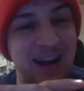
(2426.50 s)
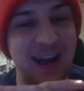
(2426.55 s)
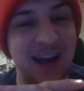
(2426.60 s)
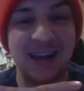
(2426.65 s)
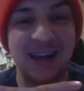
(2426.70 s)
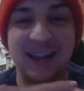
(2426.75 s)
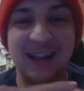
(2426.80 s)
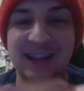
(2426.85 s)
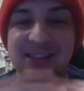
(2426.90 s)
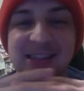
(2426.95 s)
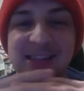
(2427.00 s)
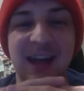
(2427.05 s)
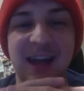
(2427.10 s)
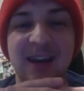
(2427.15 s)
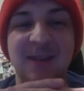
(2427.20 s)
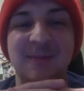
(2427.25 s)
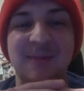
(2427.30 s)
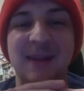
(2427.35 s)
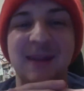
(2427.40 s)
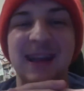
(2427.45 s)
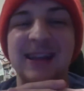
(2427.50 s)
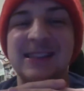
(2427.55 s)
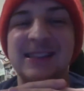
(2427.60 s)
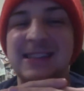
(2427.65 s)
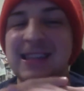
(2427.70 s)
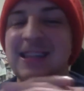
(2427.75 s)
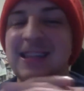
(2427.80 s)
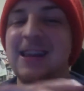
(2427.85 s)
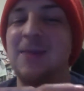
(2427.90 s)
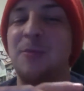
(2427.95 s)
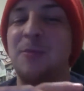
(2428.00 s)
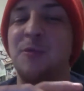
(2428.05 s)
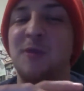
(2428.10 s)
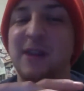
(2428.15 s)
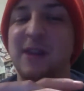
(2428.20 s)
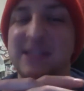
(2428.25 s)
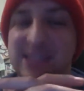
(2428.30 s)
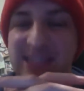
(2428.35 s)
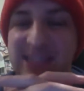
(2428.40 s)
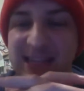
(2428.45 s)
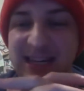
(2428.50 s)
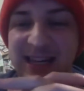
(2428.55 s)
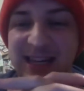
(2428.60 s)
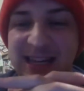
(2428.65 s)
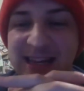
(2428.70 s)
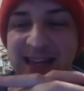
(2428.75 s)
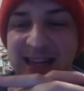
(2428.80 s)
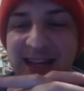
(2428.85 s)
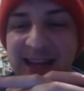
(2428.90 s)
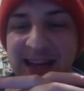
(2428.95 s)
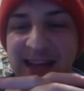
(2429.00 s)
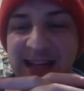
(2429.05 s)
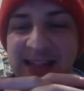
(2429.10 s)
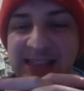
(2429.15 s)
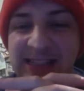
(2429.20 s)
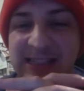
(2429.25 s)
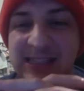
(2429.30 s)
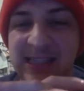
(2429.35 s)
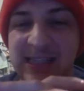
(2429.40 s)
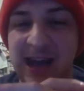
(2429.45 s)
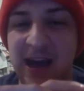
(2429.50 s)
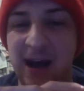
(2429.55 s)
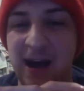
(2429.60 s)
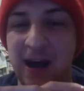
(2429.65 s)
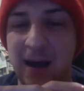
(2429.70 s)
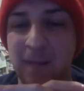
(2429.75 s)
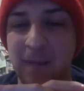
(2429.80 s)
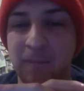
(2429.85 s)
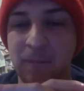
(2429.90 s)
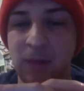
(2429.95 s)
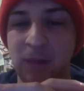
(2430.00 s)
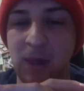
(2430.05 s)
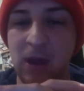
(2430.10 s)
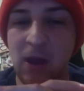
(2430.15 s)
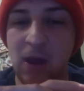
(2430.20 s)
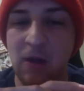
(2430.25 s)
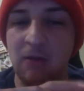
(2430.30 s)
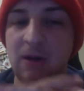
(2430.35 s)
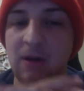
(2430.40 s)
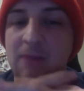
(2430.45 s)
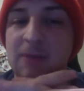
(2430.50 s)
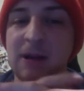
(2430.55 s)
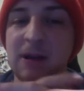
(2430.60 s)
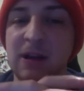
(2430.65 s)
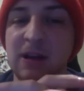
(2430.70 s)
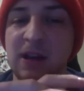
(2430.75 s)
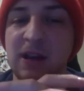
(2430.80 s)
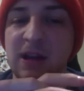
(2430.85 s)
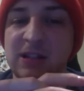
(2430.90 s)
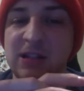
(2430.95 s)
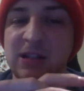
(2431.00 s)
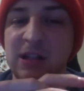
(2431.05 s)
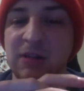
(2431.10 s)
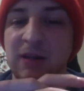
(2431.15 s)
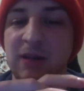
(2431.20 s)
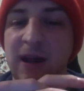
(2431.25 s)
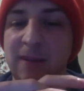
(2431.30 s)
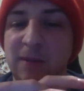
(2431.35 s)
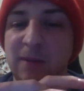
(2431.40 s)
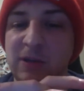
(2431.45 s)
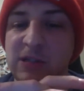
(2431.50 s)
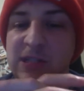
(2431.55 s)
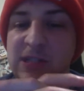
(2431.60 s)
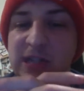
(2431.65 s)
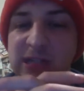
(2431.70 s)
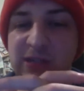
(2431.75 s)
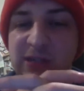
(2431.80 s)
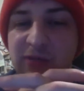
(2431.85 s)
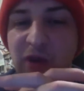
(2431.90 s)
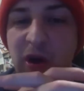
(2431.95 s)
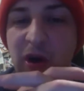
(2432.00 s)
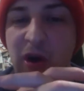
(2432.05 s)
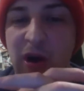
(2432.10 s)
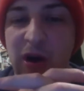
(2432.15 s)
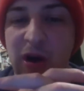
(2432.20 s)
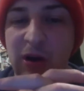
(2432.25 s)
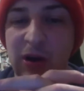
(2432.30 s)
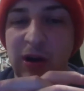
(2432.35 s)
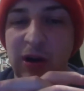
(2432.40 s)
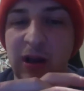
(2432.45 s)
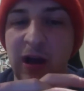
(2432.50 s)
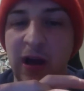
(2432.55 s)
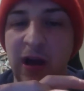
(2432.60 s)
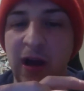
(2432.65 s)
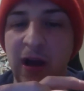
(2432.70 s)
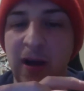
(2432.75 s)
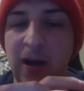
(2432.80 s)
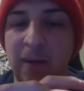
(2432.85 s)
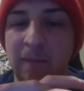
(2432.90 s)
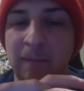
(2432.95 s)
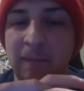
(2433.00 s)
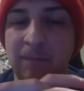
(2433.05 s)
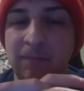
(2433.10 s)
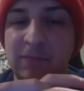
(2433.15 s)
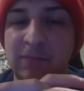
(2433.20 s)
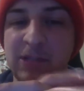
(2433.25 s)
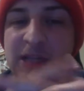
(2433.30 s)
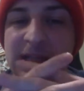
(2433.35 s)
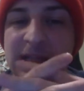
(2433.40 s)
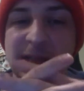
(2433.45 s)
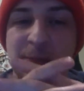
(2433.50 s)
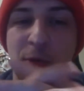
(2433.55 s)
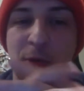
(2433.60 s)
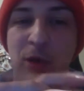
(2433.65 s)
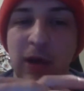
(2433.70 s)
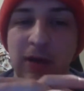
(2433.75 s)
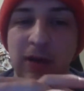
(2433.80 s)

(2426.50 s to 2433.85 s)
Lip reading: that's gotten them into the #1 seed in the East. What have been your thoughts on the Raptors thus far to this point?